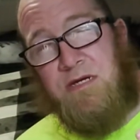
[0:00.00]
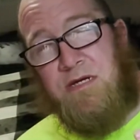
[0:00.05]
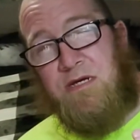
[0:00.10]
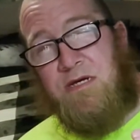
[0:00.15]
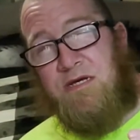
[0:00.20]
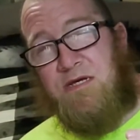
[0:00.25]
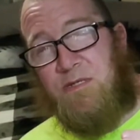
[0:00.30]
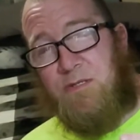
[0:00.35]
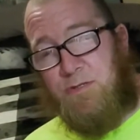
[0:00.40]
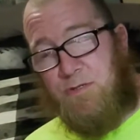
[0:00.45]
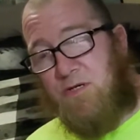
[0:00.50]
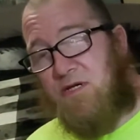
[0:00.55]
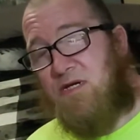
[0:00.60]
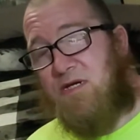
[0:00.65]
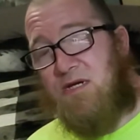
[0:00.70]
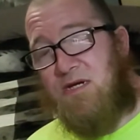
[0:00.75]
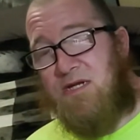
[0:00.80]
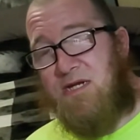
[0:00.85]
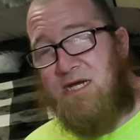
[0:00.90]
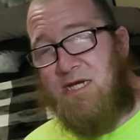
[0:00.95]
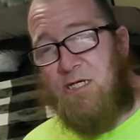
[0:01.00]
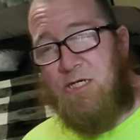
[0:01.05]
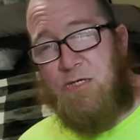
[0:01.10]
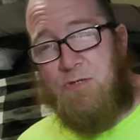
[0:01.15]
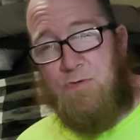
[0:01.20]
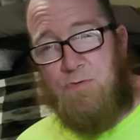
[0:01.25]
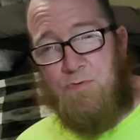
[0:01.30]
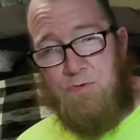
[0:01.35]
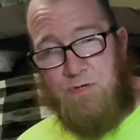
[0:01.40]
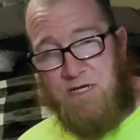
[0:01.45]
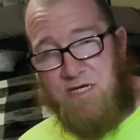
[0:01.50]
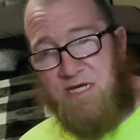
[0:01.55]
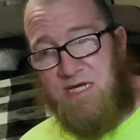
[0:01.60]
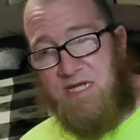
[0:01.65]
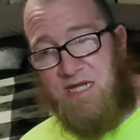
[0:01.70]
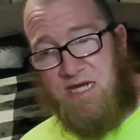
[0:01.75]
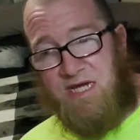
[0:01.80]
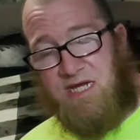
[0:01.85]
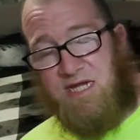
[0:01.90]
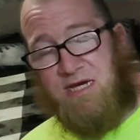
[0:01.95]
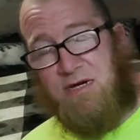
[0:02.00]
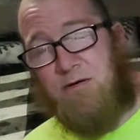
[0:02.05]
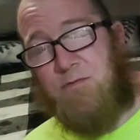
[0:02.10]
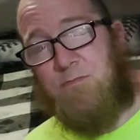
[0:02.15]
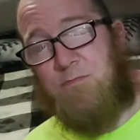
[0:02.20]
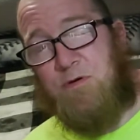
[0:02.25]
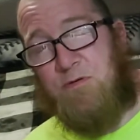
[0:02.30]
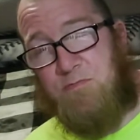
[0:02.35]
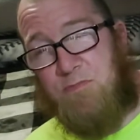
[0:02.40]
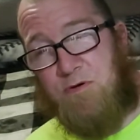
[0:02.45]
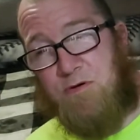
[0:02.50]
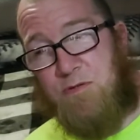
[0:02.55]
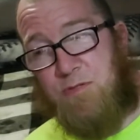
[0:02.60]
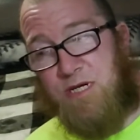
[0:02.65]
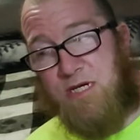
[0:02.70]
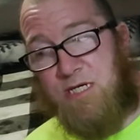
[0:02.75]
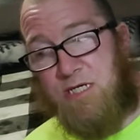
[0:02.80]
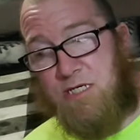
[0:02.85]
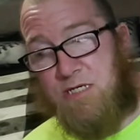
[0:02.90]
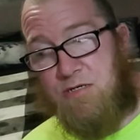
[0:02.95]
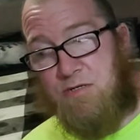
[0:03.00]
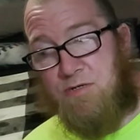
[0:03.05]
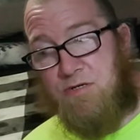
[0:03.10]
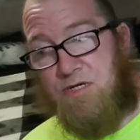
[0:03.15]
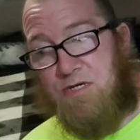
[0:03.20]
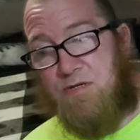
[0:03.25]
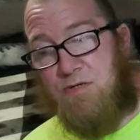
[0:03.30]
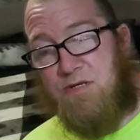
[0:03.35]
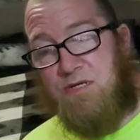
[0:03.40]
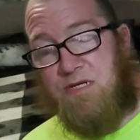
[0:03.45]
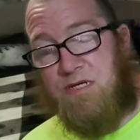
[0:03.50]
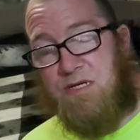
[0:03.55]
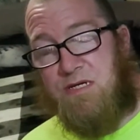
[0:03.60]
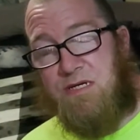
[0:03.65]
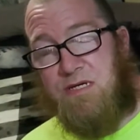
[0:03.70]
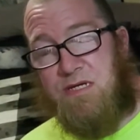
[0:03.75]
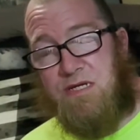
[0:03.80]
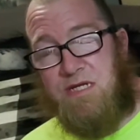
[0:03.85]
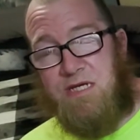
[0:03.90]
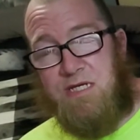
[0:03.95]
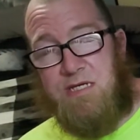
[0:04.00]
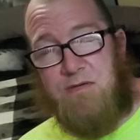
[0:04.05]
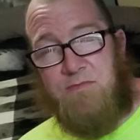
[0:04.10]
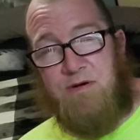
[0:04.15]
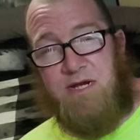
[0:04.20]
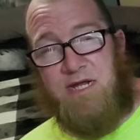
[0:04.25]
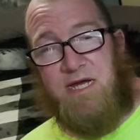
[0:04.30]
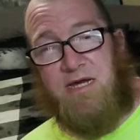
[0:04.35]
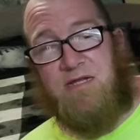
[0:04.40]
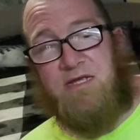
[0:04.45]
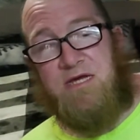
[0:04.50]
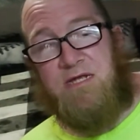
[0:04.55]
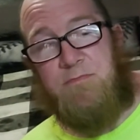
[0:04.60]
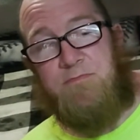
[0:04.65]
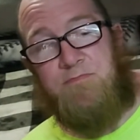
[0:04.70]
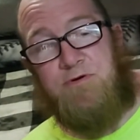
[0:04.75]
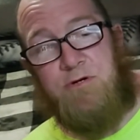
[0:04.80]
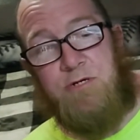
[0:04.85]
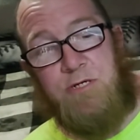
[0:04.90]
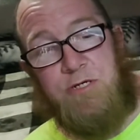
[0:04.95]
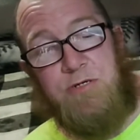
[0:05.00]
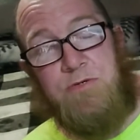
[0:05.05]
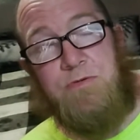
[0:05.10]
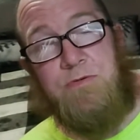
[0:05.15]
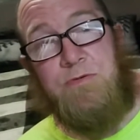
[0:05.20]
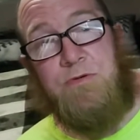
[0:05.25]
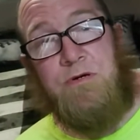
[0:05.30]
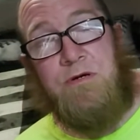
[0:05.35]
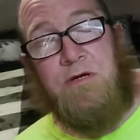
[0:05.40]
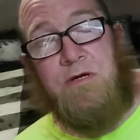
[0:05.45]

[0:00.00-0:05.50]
is free, unless you really need help with motivation, or you need somebody out there to push you.